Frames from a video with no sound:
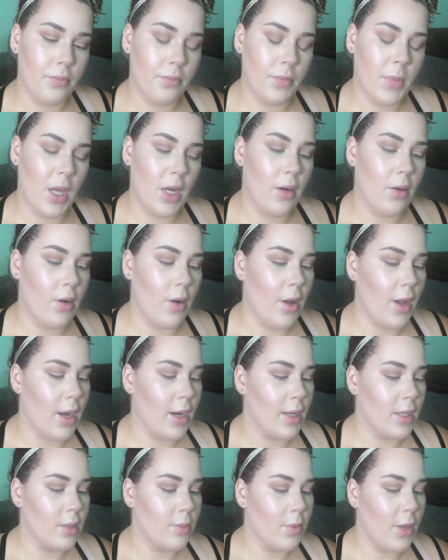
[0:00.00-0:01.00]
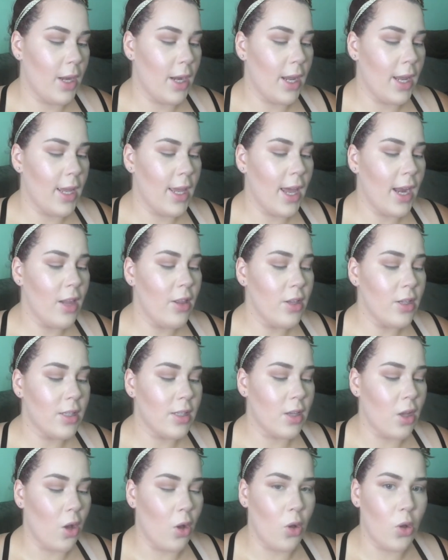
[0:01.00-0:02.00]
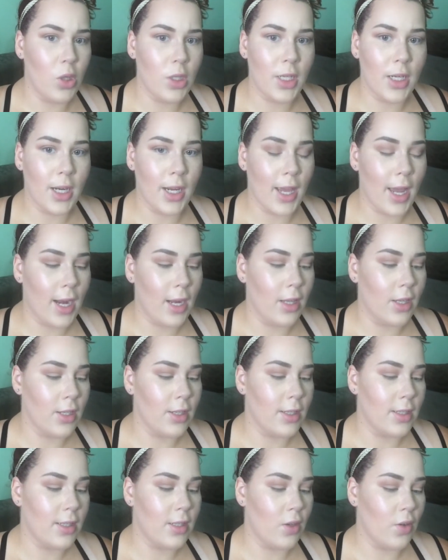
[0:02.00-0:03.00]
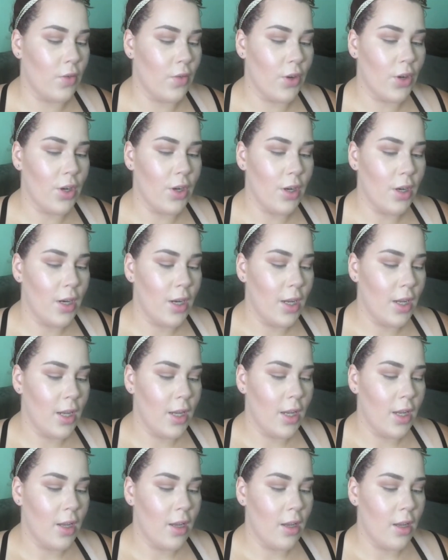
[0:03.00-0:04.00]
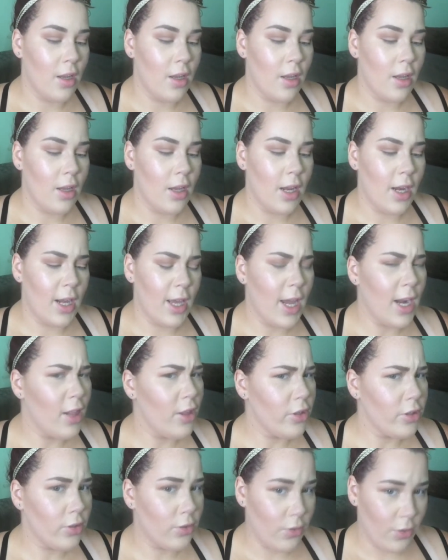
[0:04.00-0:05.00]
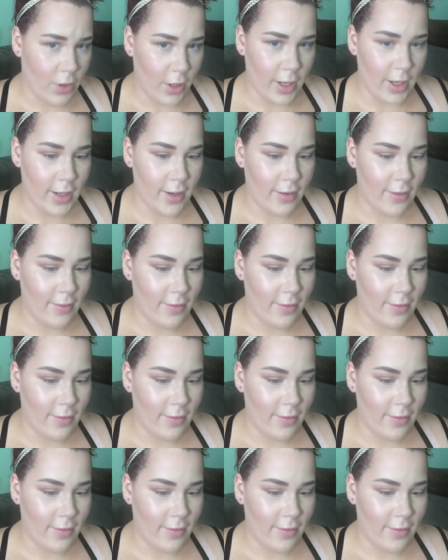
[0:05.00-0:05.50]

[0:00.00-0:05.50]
I don't know how to explain it. It kind of looks gold, and it kind of looks silver, and it kind of looks green.